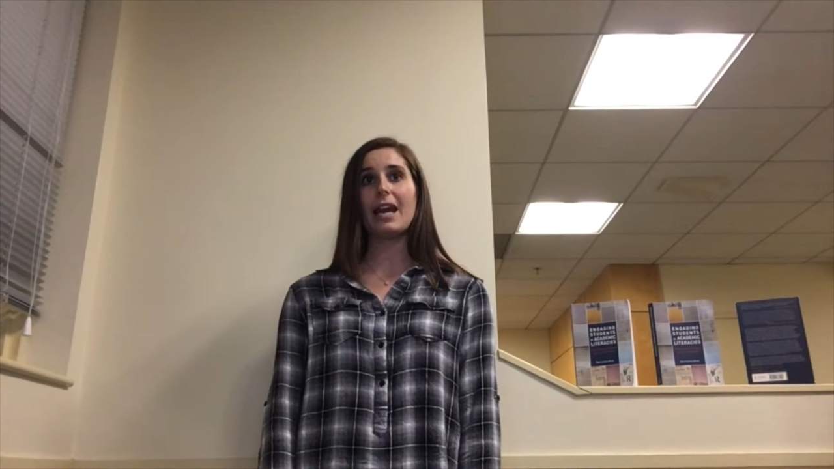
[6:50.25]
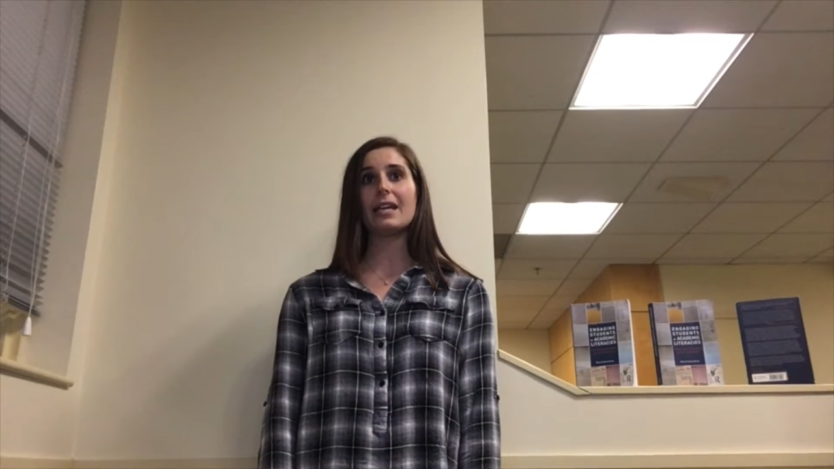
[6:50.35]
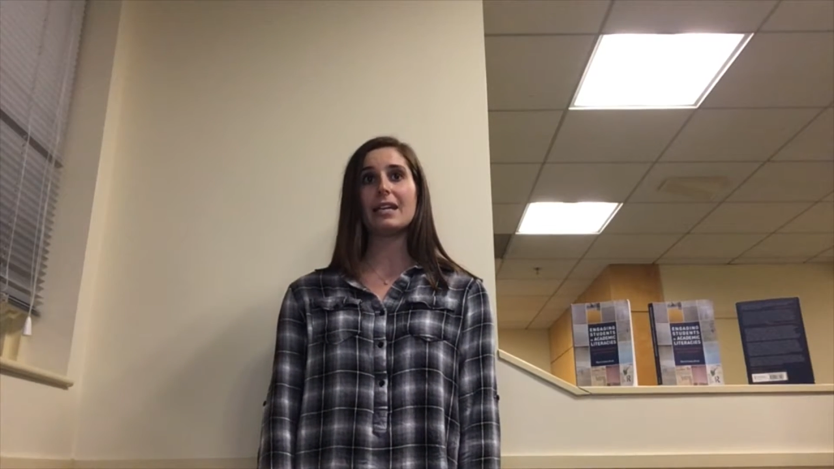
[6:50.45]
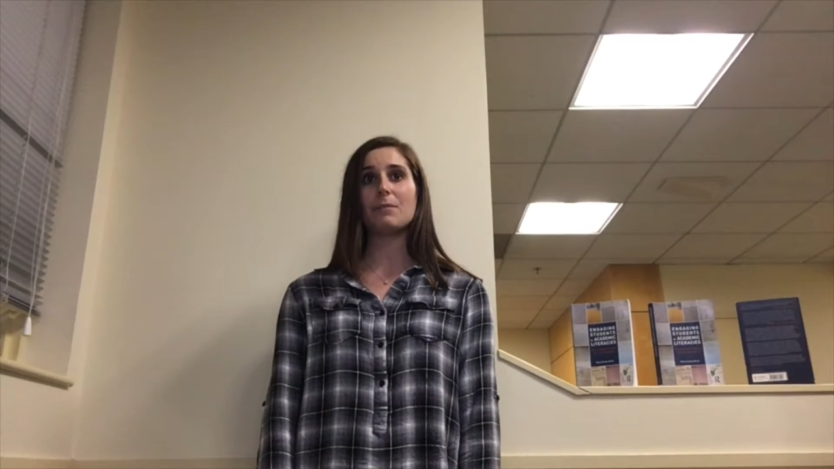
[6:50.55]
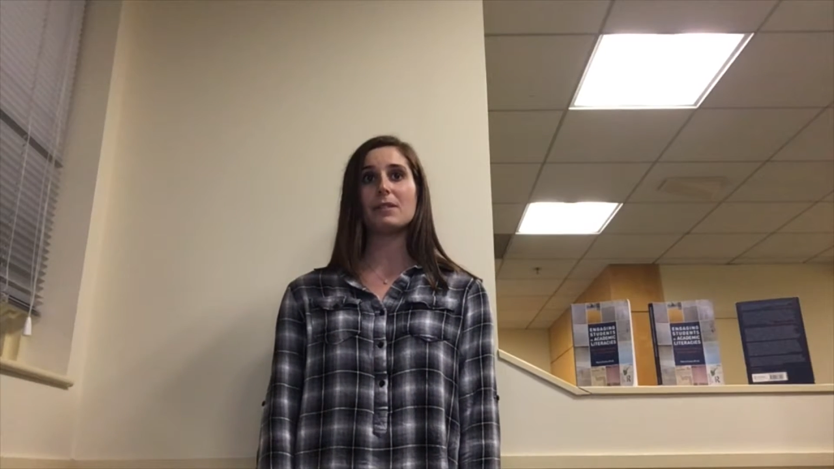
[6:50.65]

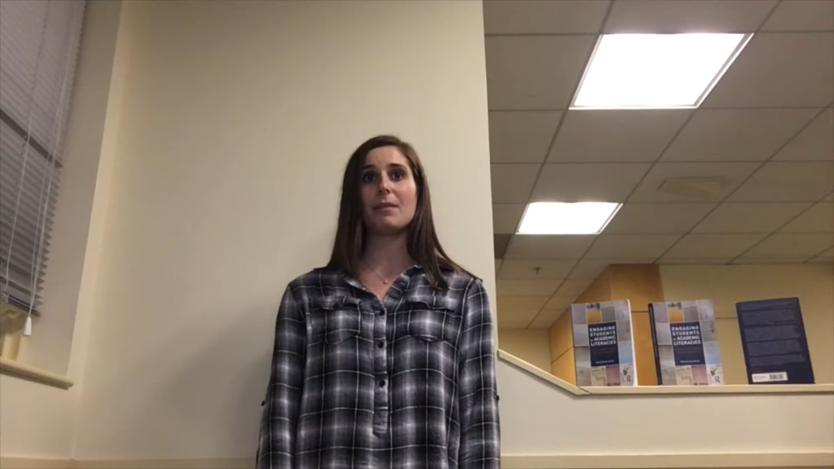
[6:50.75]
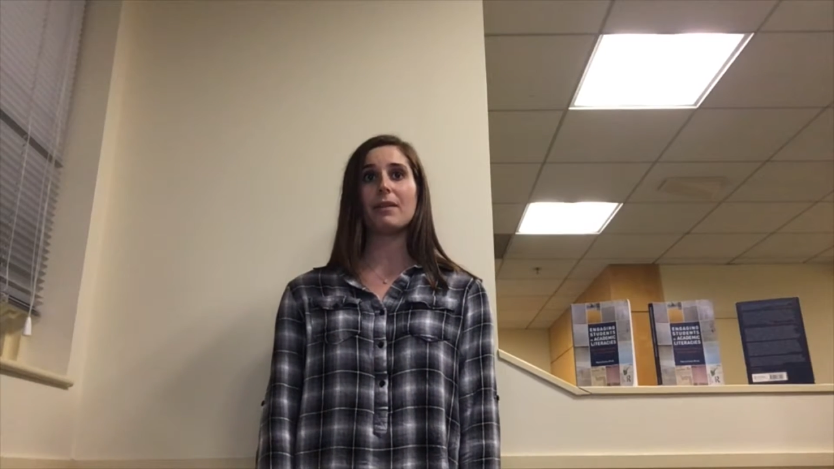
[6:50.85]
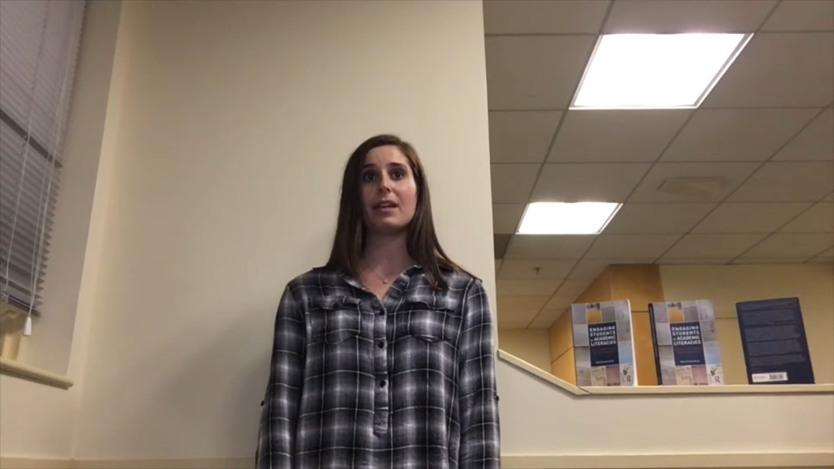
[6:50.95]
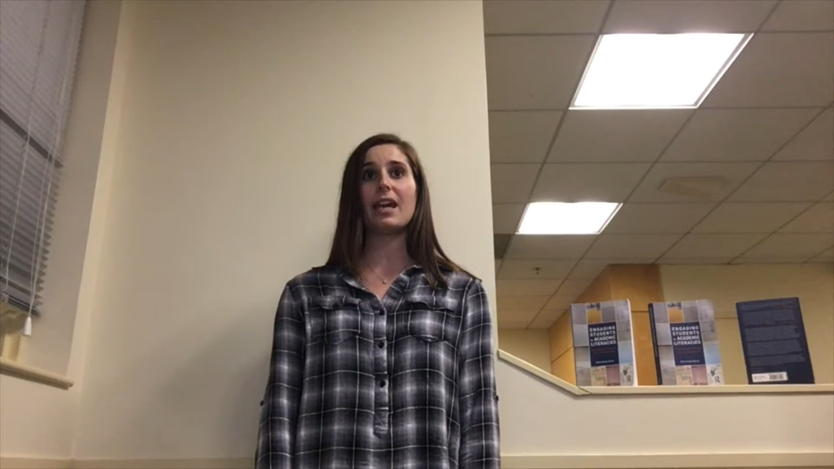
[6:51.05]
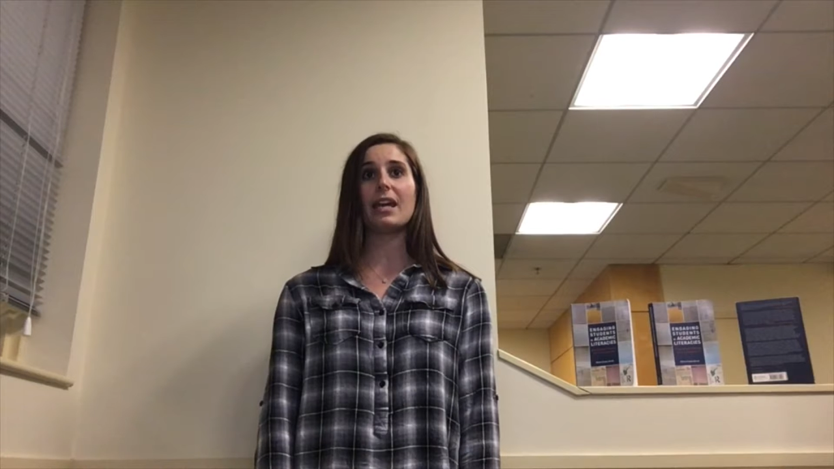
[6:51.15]
it keeps them
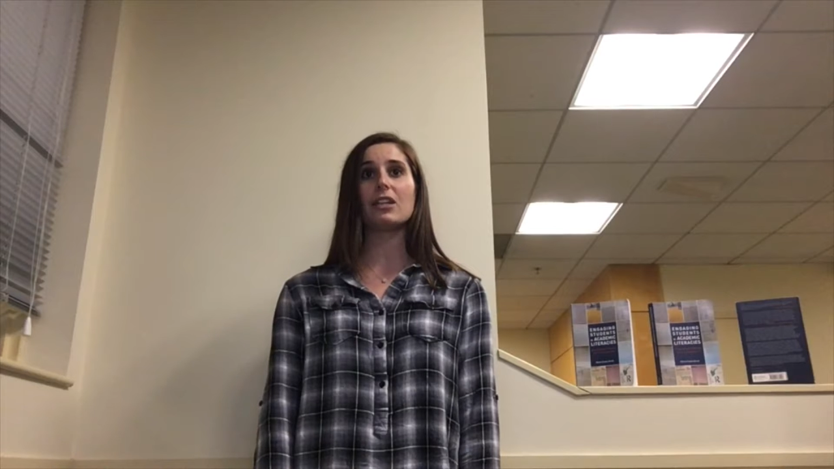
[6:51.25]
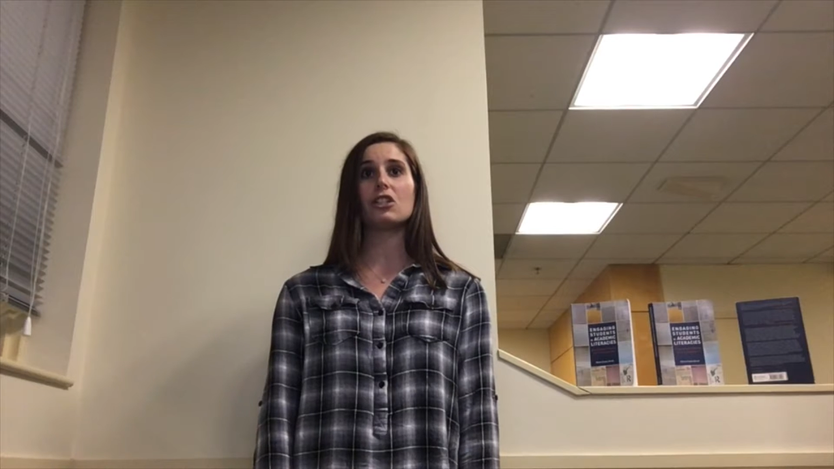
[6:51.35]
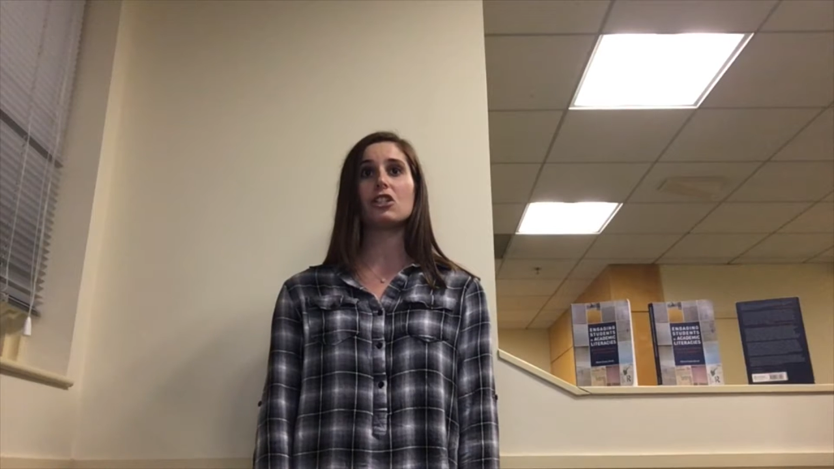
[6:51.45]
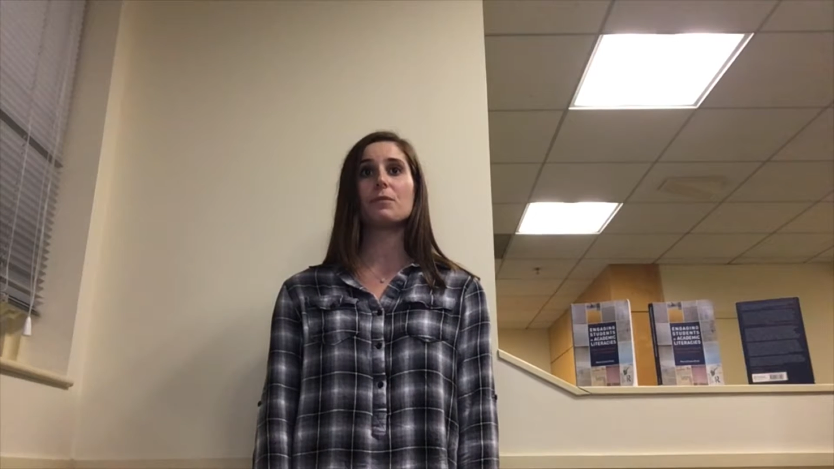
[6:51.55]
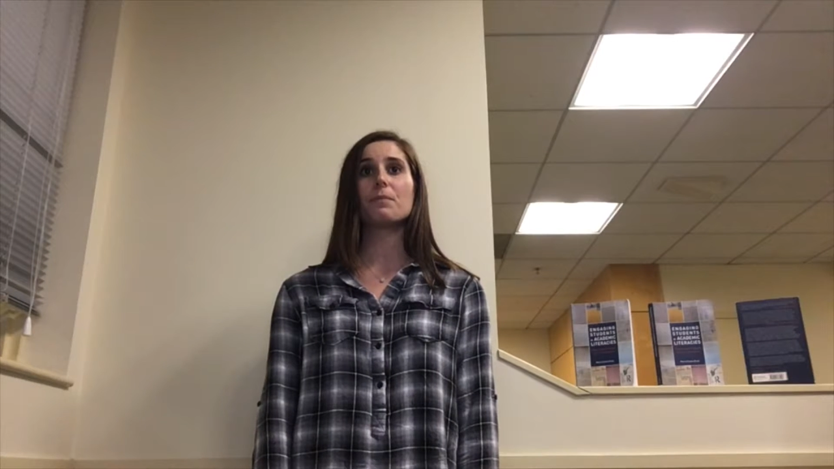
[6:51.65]

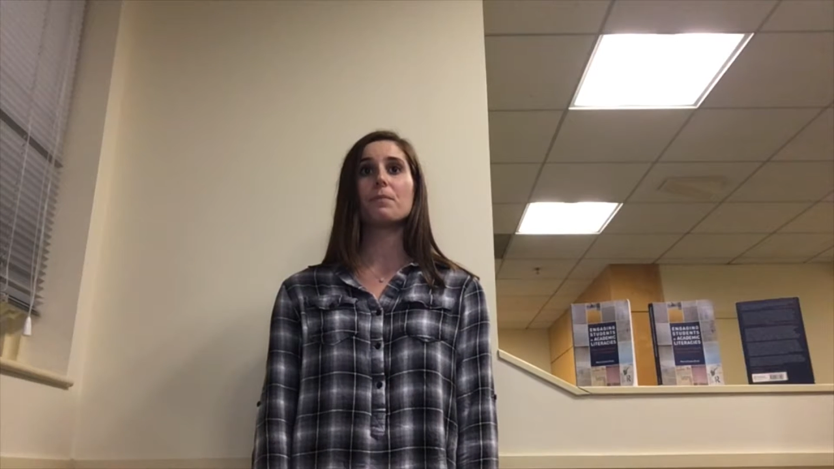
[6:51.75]
engaged.